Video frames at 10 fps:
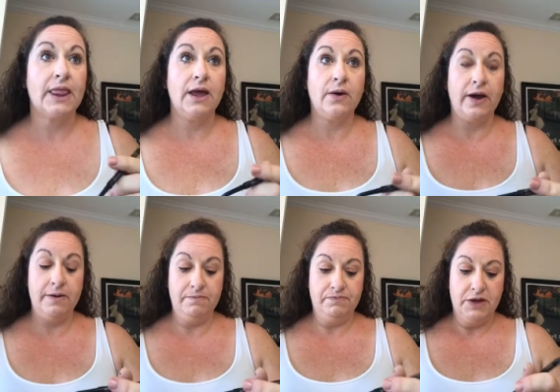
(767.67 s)

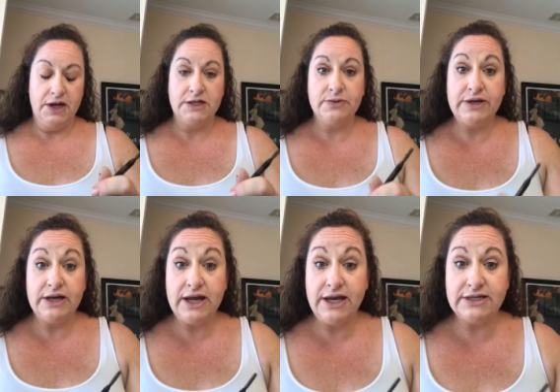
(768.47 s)
Okay. So we did
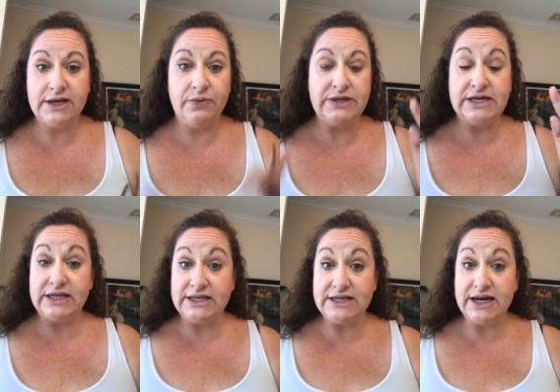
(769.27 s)
easy. We did
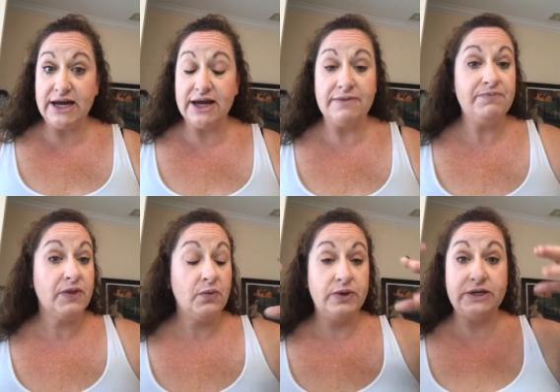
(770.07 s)
the stick.
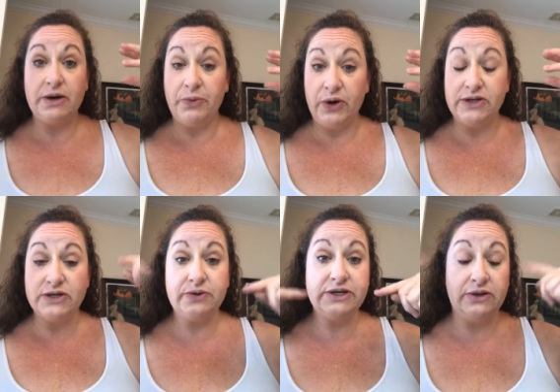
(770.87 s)
We did our
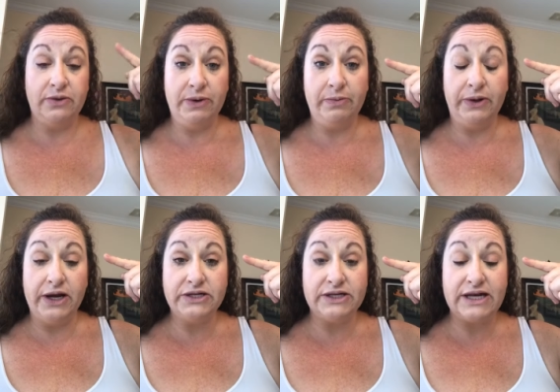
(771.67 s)
bronzer. We did a little bit of
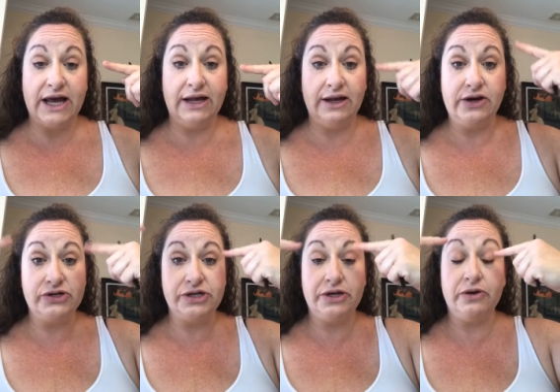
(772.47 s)
blush as a highlighter
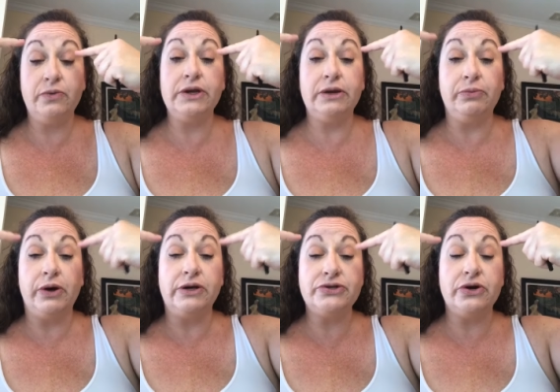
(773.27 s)
too. We did
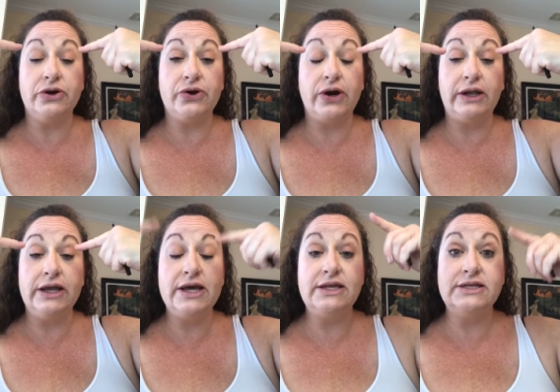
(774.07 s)
bronzer on our
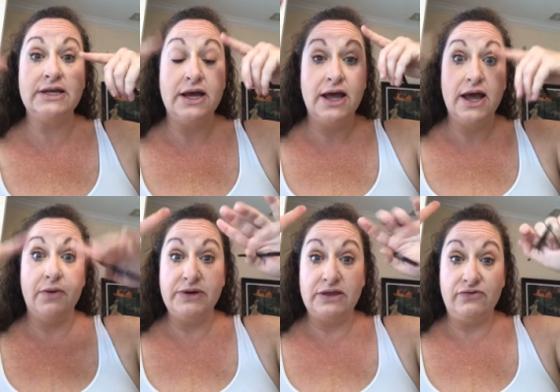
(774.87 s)
lids
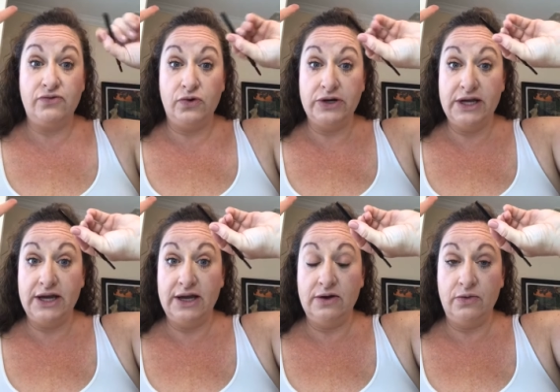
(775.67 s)
we did the
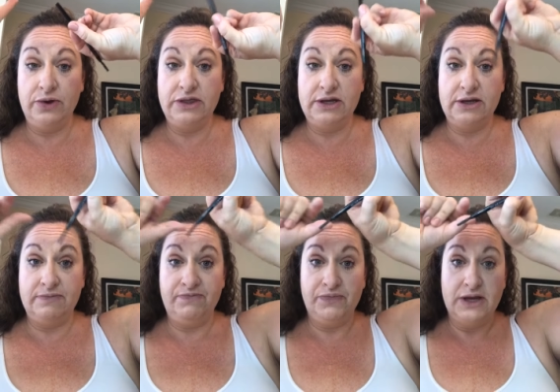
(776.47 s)
4D with
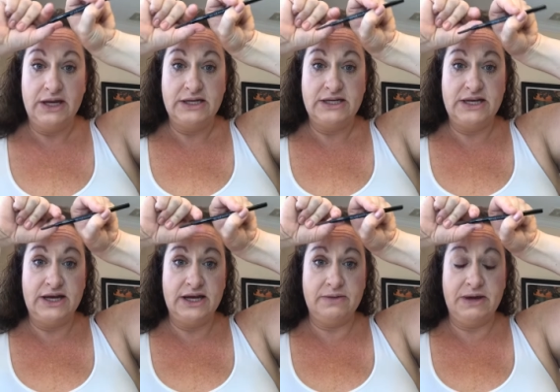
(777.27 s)
the
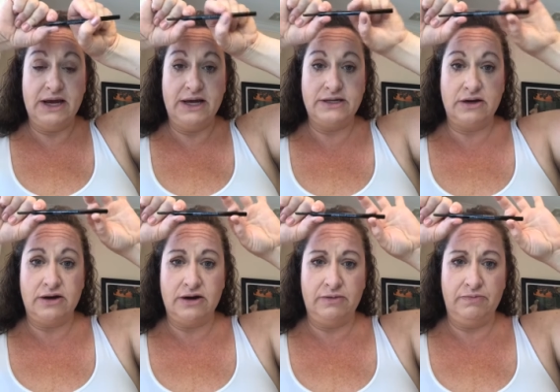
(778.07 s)
stick because
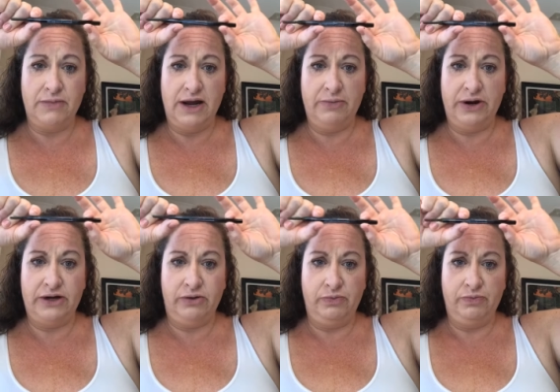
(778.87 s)
our eyebrow